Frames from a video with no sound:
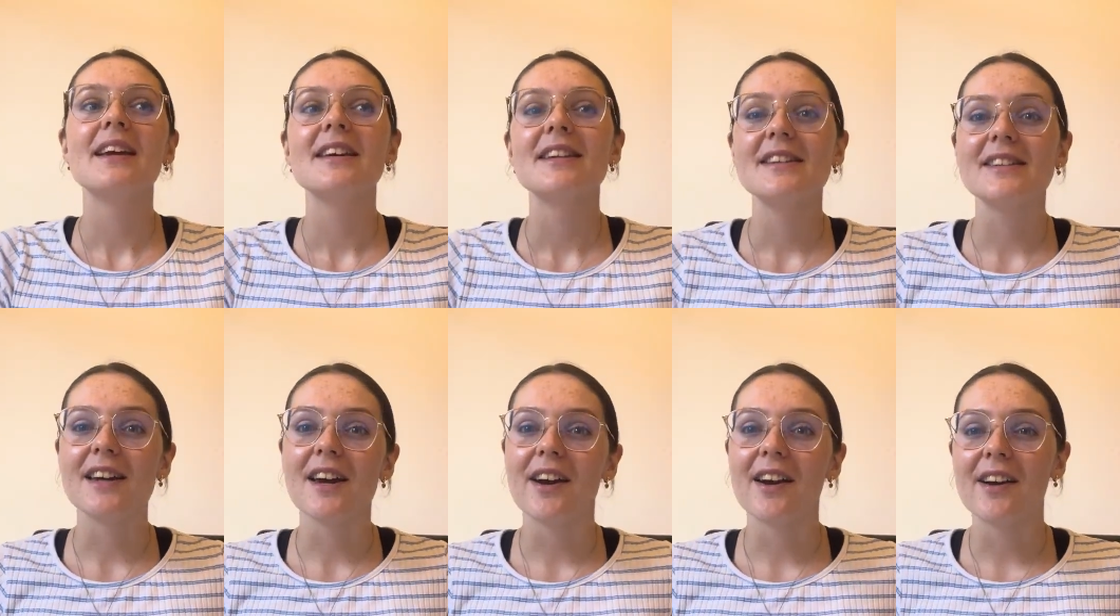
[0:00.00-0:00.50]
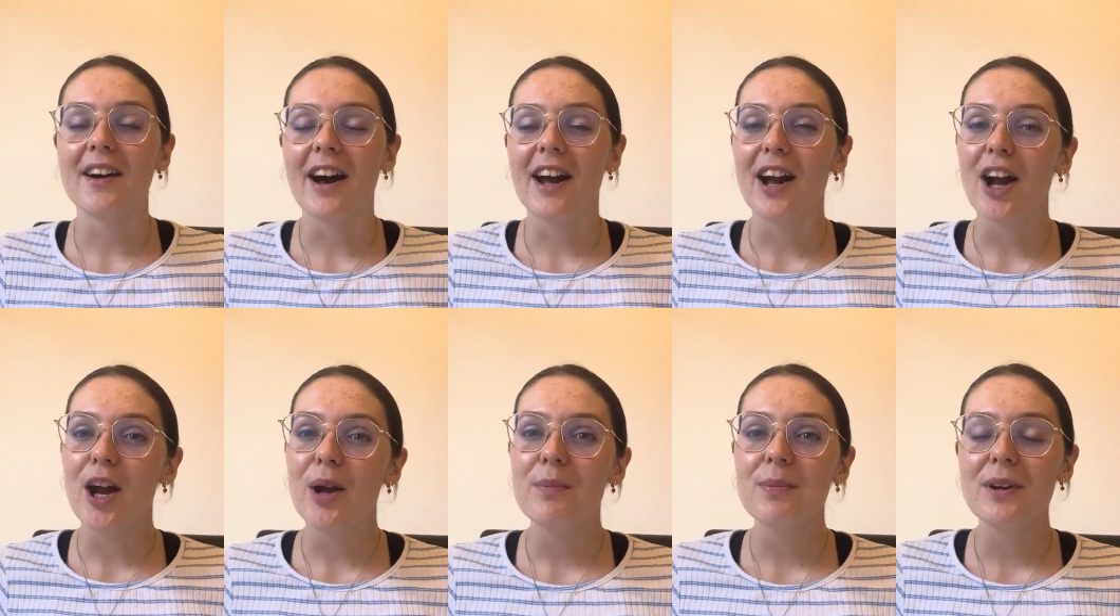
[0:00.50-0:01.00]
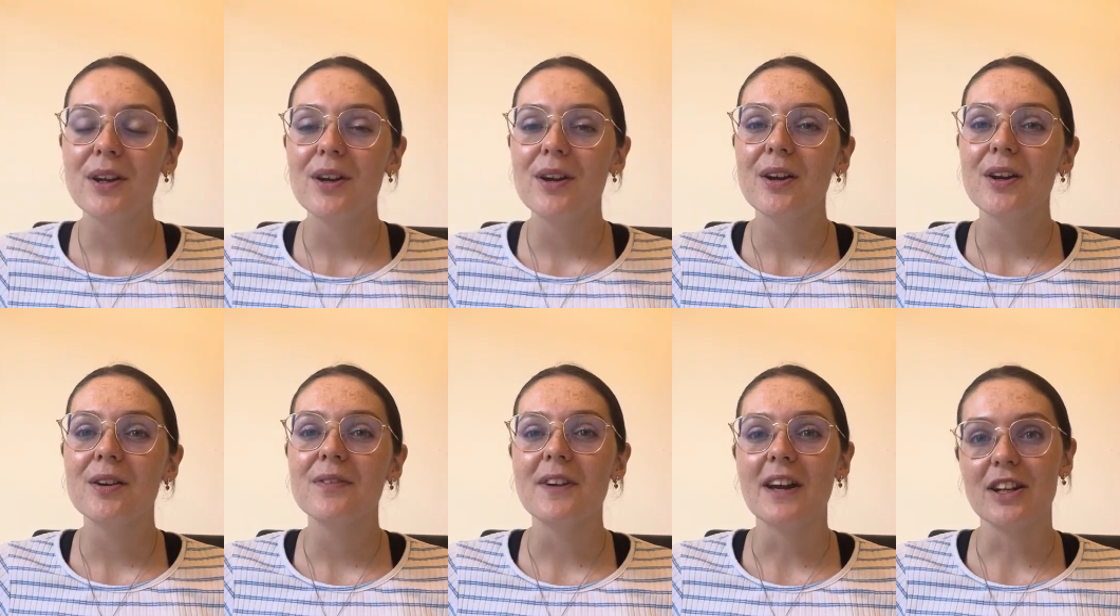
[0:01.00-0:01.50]
So I hope
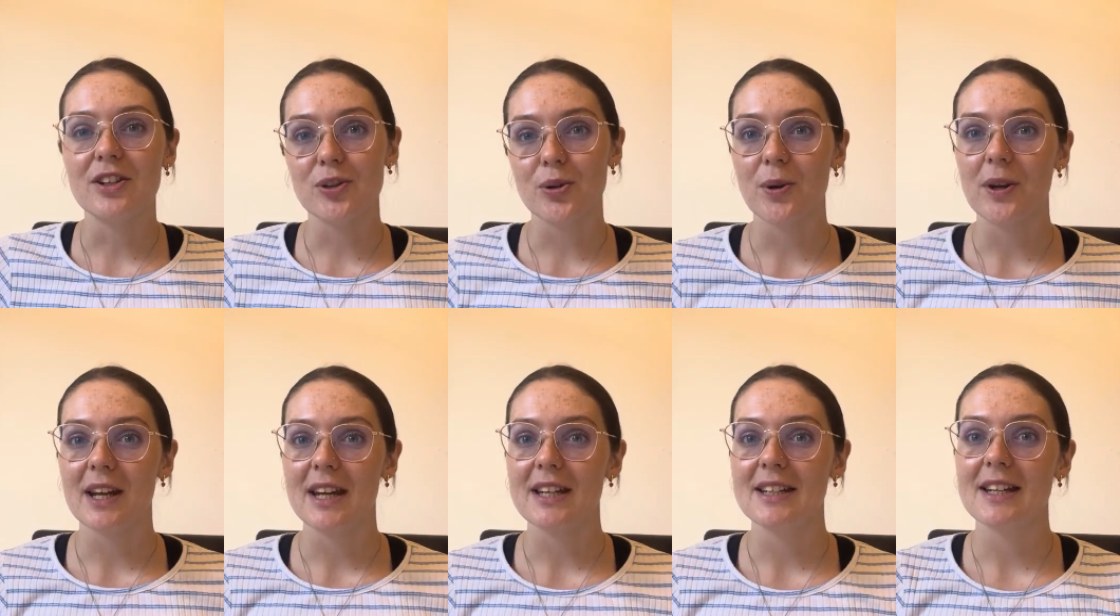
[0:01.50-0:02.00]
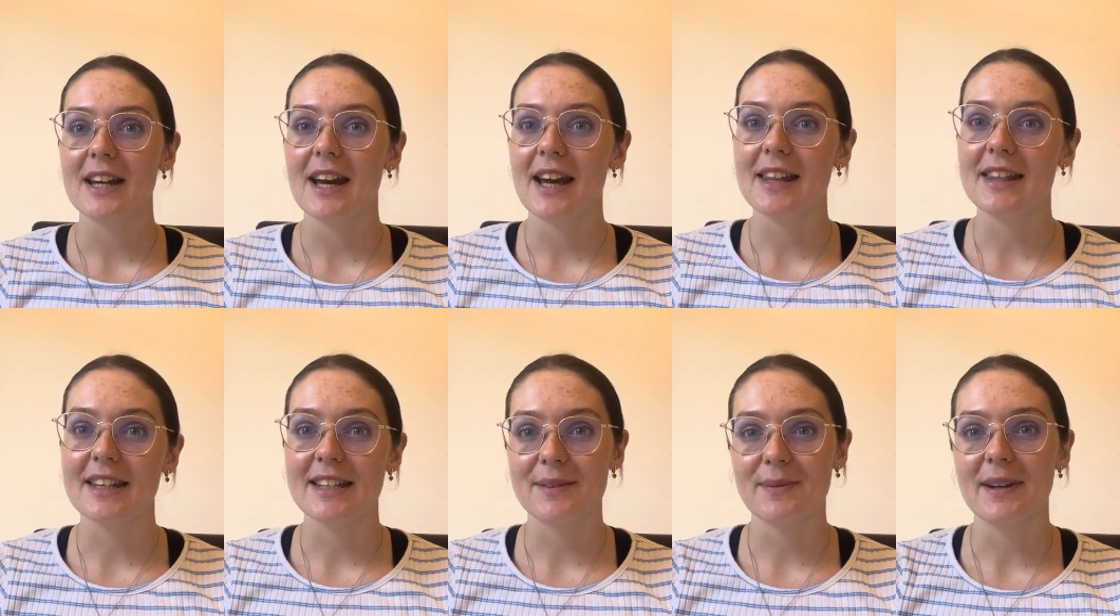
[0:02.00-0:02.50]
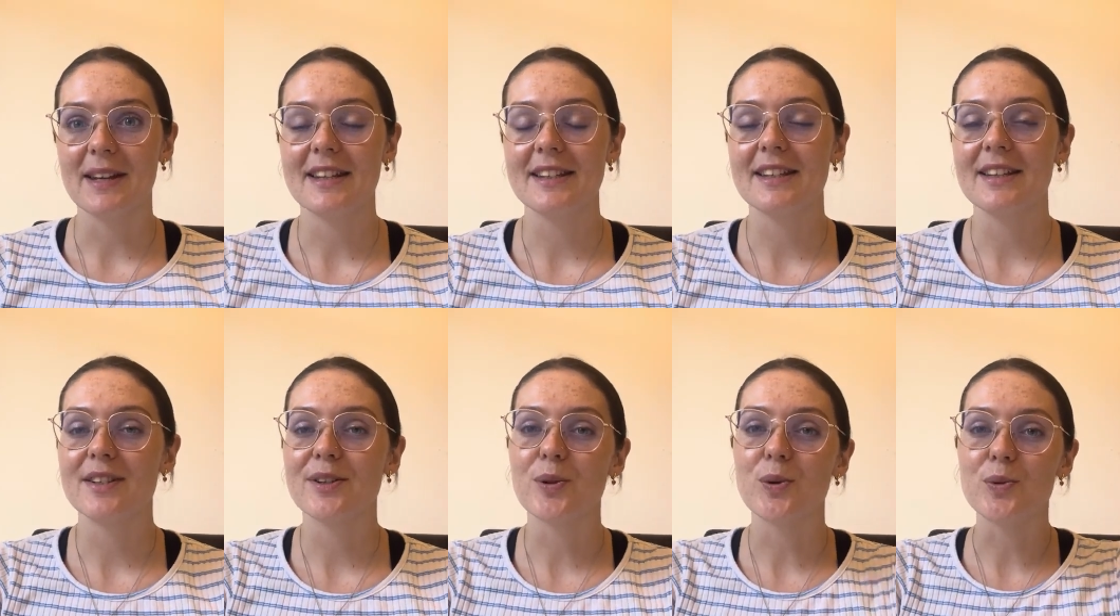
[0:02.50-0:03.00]
you've enjoyed this week's
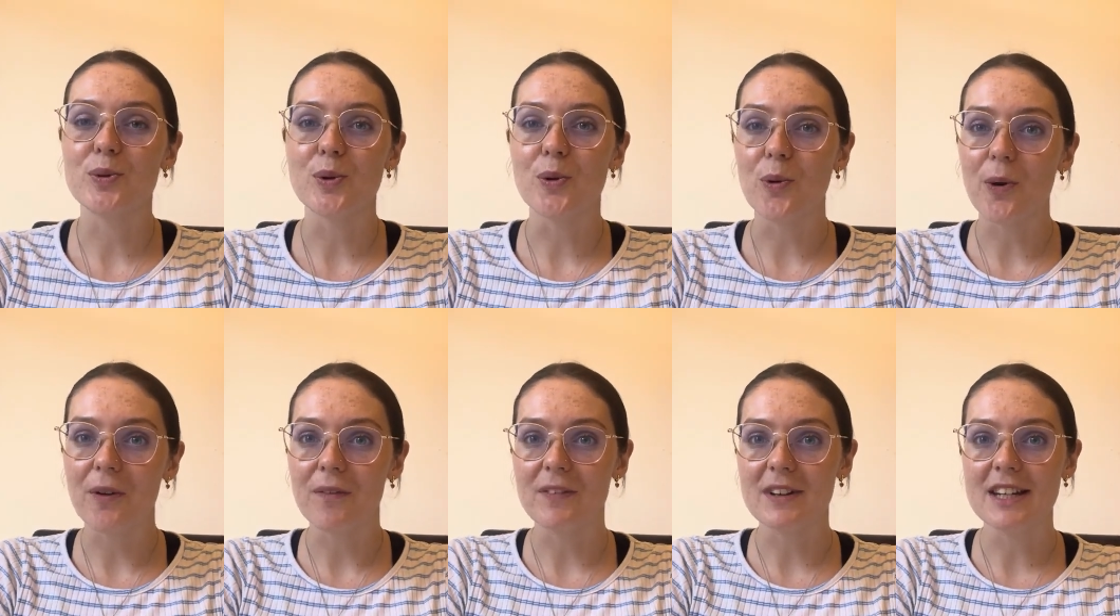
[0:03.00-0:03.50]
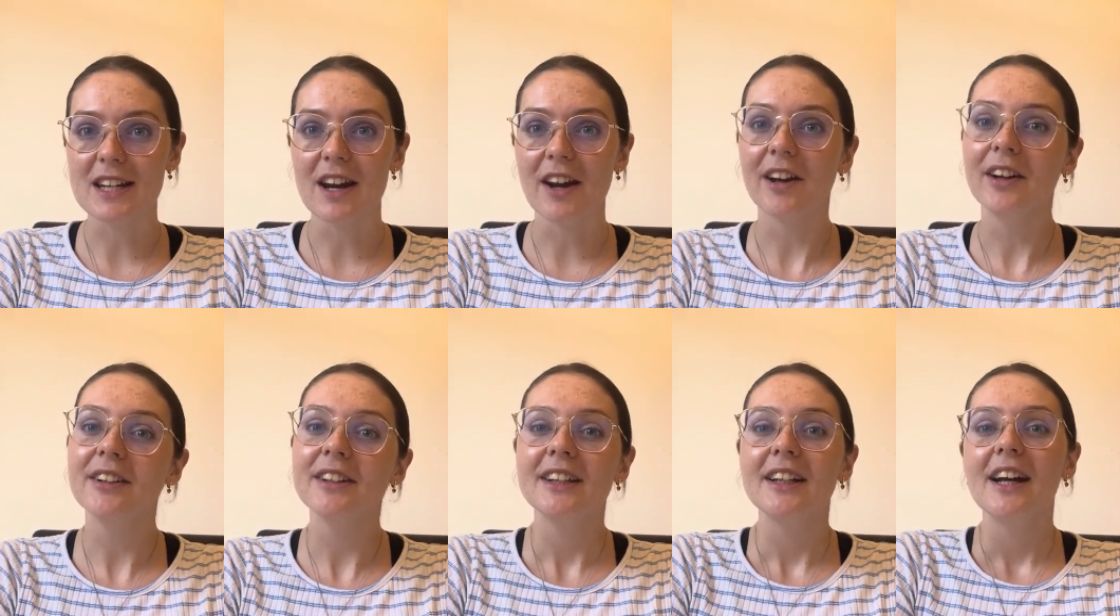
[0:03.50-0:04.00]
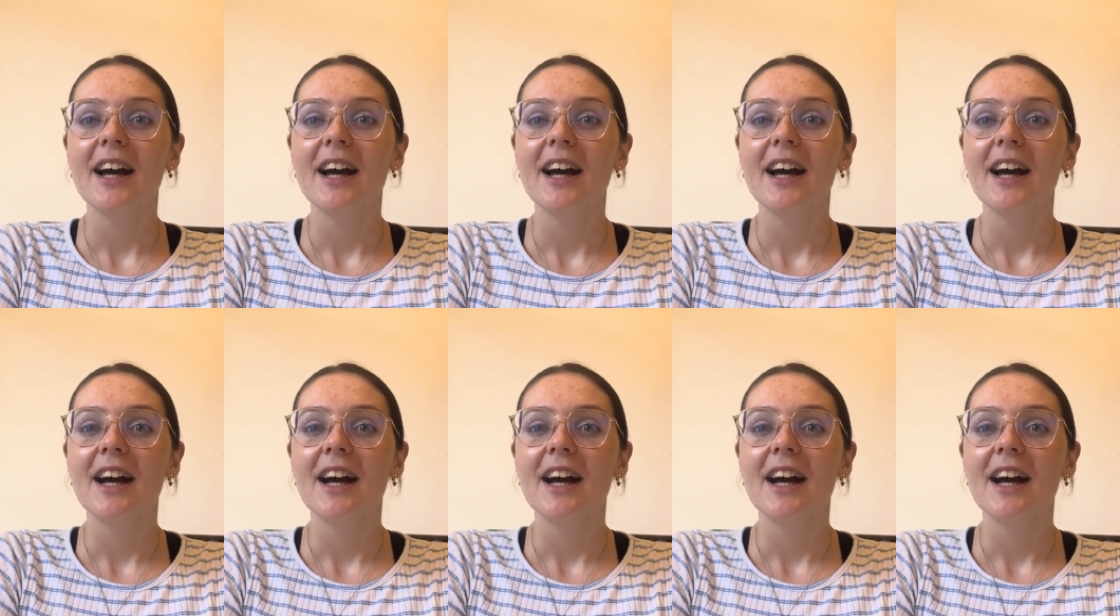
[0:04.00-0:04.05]
School Talk video.